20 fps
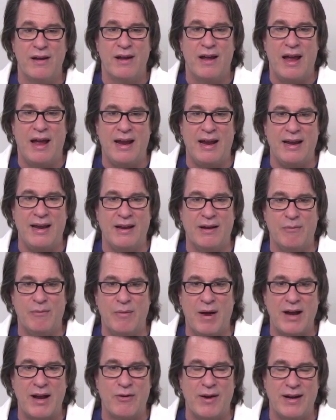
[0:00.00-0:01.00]
a
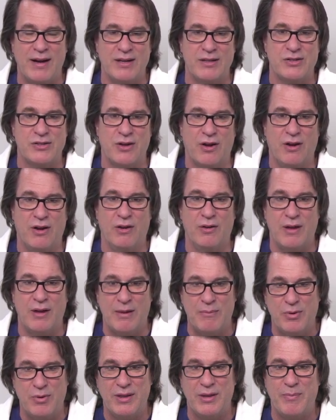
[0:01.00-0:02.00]
migrate install
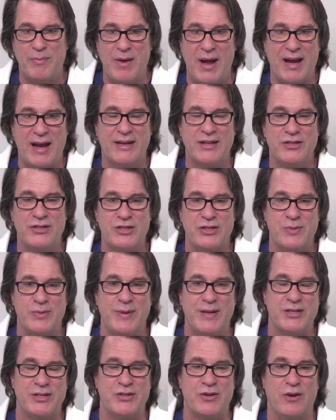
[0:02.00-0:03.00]
and put the packages to
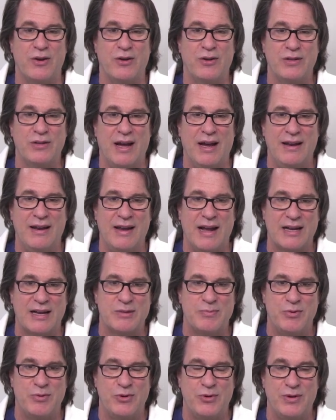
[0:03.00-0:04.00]
be installed on
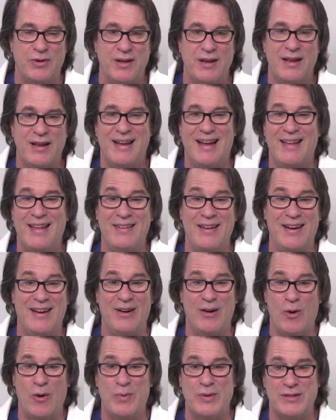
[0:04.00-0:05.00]
next boot, and then
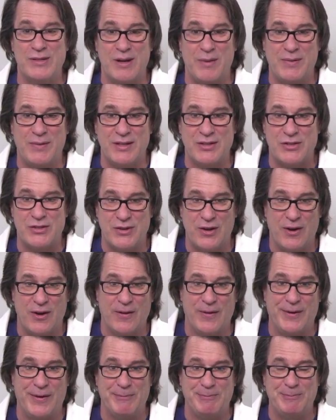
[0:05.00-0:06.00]
it opens up the
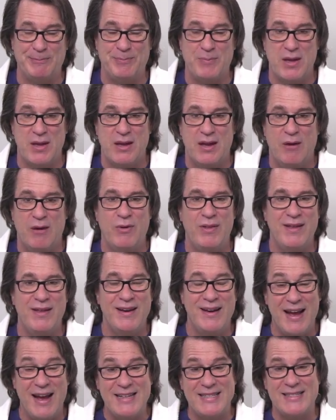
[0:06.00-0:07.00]
installer. And one of
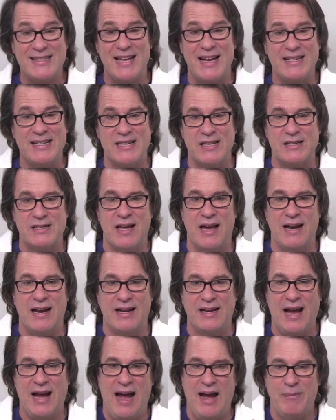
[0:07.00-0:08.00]
the nice things is that
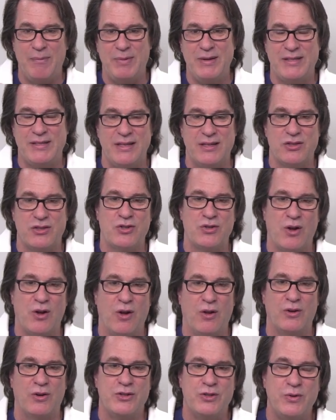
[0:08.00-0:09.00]
it copies the
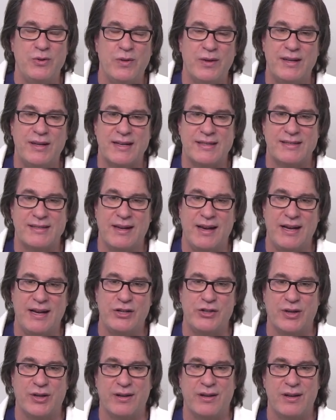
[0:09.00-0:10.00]
installer to the
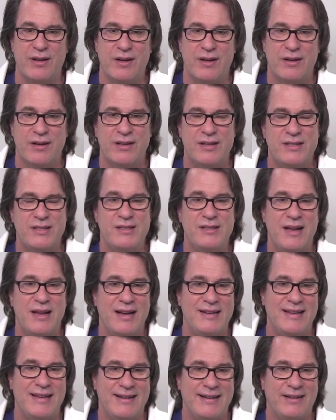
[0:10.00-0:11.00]
destination. This is
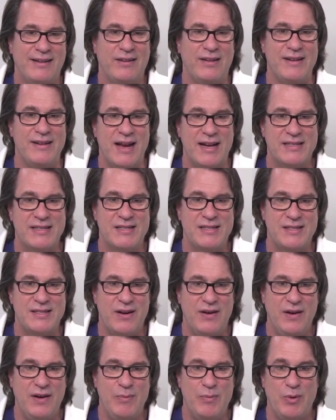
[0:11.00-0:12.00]
not technically
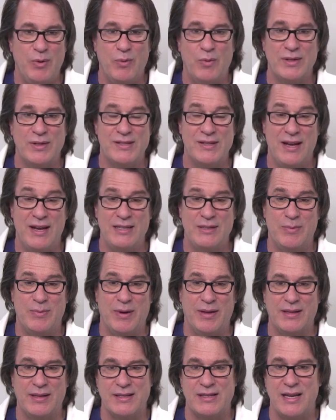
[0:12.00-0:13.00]
necessary, but what's nice
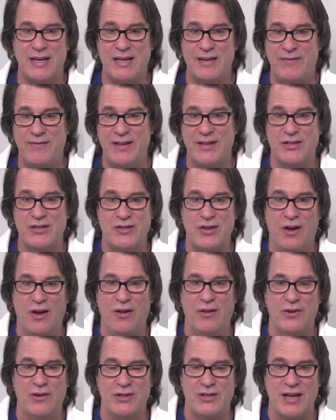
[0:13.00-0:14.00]
about this, if the
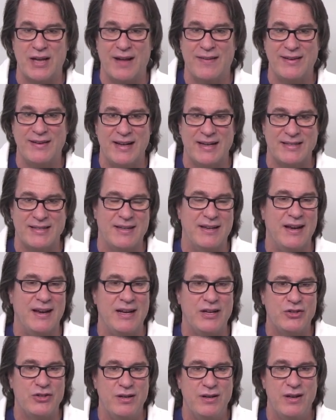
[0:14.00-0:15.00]
installer is on the
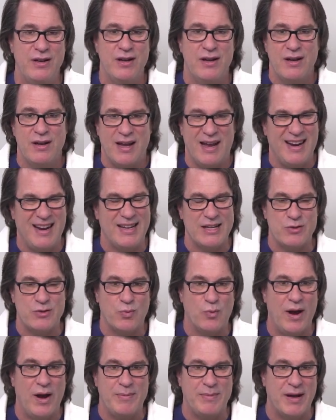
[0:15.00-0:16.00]
destination and it gets
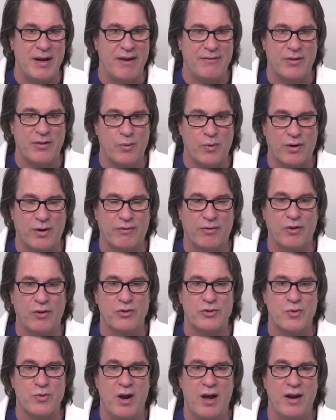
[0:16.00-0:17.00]
wiped after the
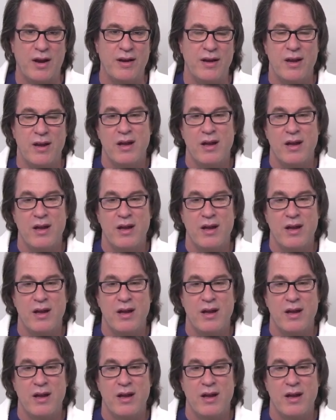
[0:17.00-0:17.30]
workflow is run,